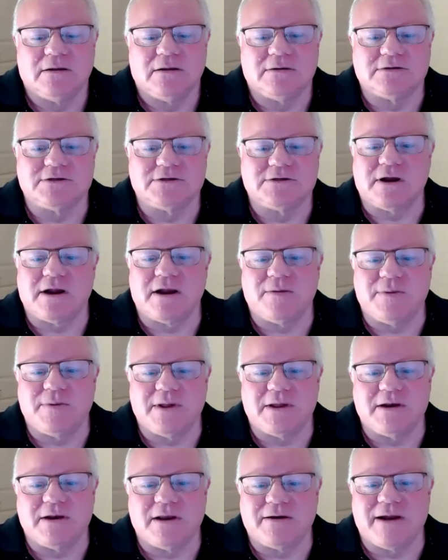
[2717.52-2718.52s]
Is there going to
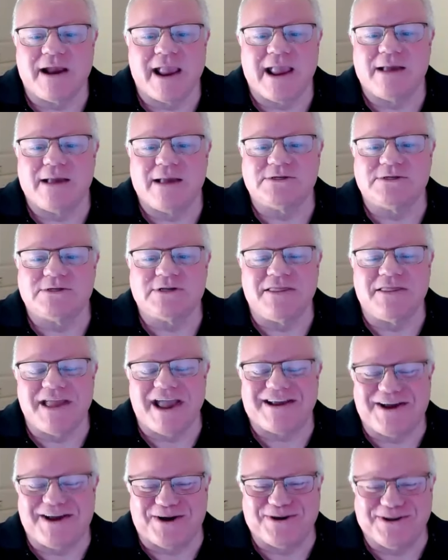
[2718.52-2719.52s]
be another Amazon
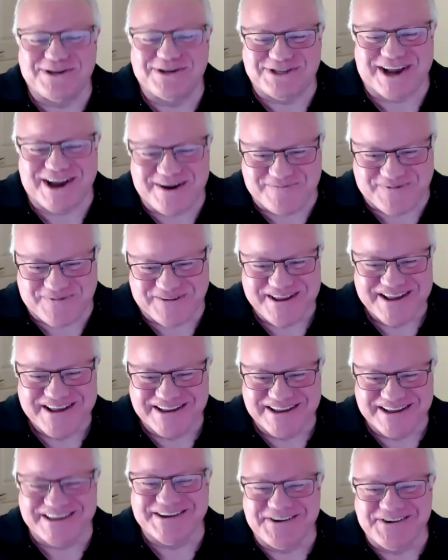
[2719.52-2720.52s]
that goes up,
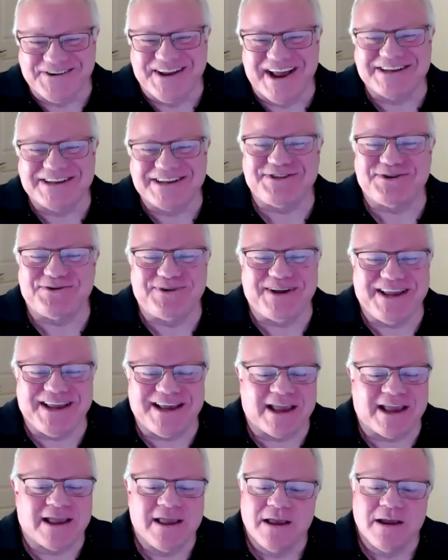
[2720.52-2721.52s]
you know, next
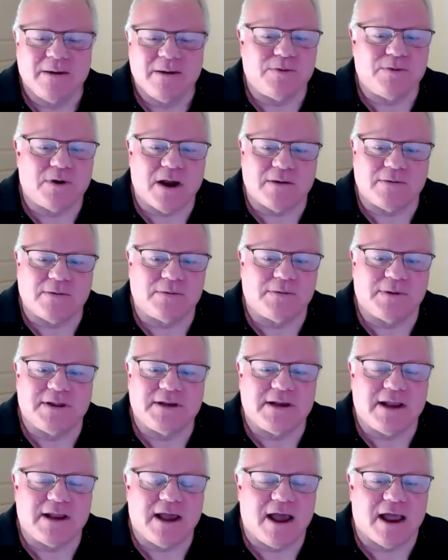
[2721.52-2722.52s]
week?
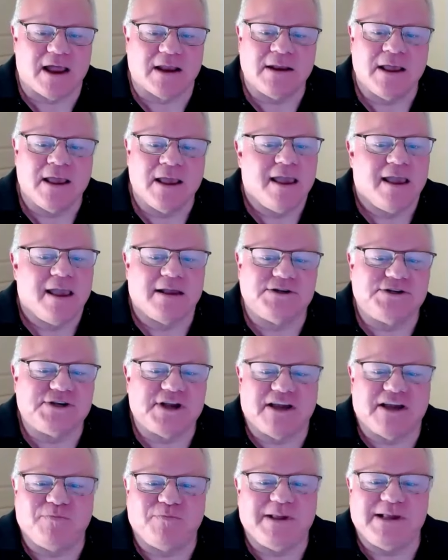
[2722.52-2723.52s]
Probably not. And
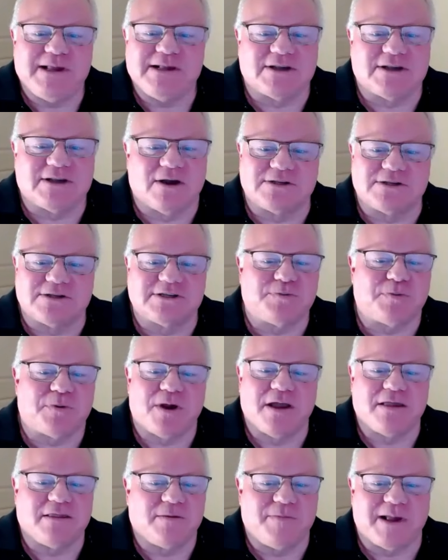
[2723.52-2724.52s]
Jeff Bezos is
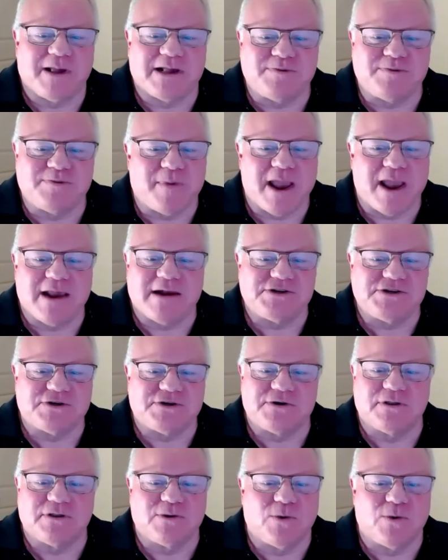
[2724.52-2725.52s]
probably the best
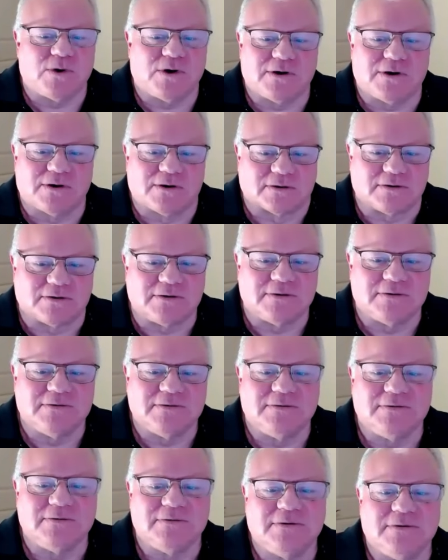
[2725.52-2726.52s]
manager in the world.
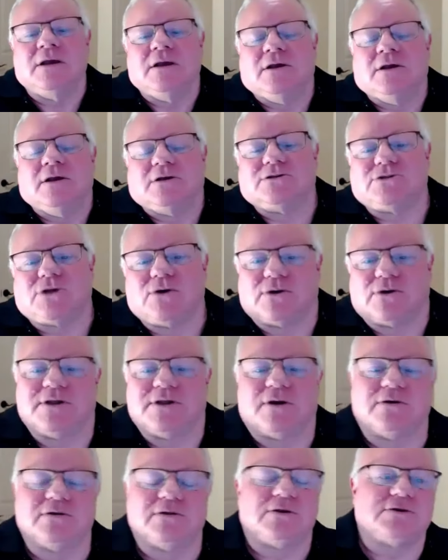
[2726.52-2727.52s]
So,
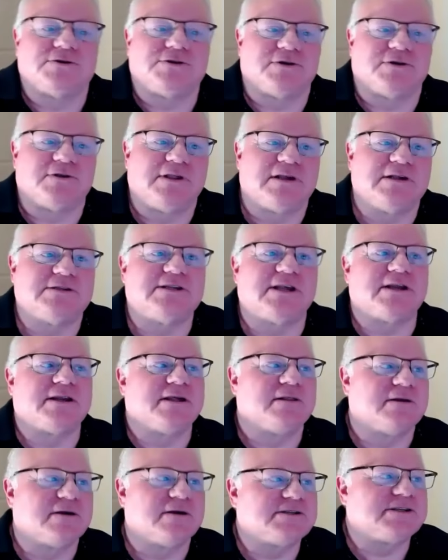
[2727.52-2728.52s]
you know, those are things that
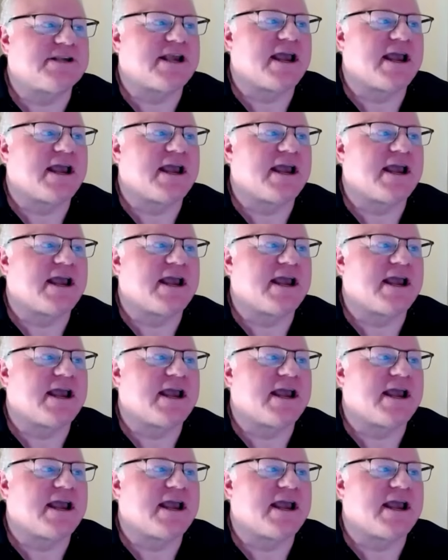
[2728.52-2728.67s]
he looks